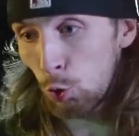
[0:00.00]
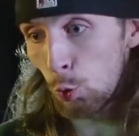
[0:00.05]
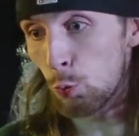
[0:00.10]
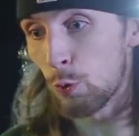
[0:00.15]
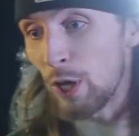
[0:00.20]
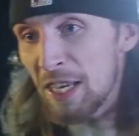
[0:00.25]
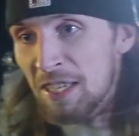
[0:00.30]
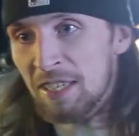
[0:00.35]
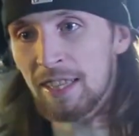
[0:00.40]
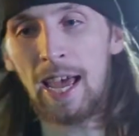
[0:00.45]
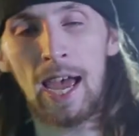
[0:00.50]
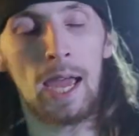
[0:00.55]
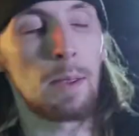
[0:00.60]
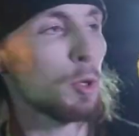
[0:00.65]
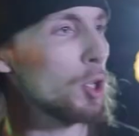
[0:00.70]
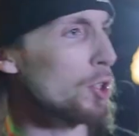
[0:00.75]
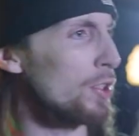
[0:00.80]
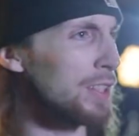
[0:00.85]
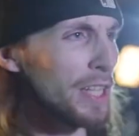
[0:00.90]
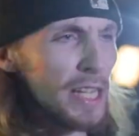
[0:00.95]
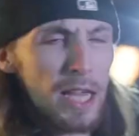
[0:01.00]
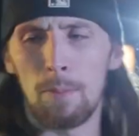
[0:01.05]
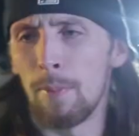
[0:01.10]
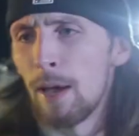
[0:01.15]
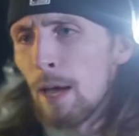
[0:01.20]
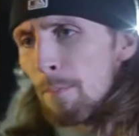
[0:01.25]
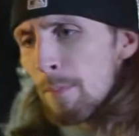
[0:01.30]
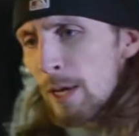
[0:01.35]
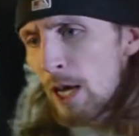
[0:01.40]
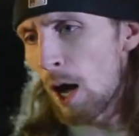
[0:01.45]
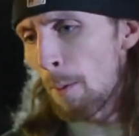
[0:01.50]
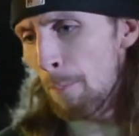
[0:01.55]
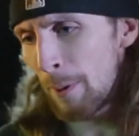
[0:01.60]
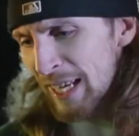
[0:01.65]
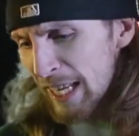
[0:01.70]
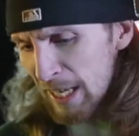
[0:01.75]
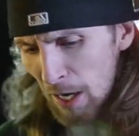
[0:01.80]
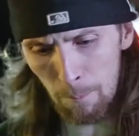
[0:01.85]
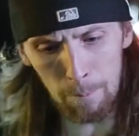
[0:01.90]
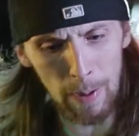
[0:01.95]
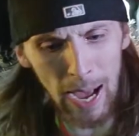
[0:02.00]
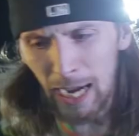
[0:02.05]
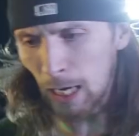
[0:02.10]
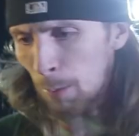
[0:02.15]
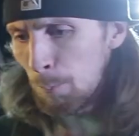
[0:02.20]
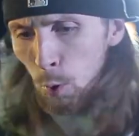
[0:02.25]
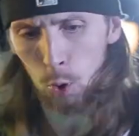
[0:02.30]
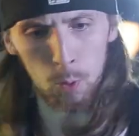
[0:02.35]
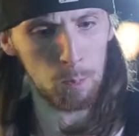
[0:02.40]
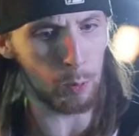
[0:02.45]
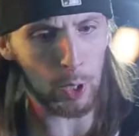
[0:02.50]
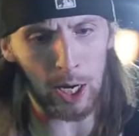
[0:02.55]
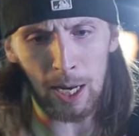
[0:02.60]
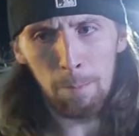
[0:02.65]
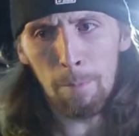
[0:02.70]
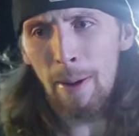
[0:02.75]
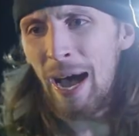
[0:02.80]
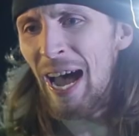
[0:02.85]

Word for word: true this time, because Liam hit me up. I need a MacBook. Bring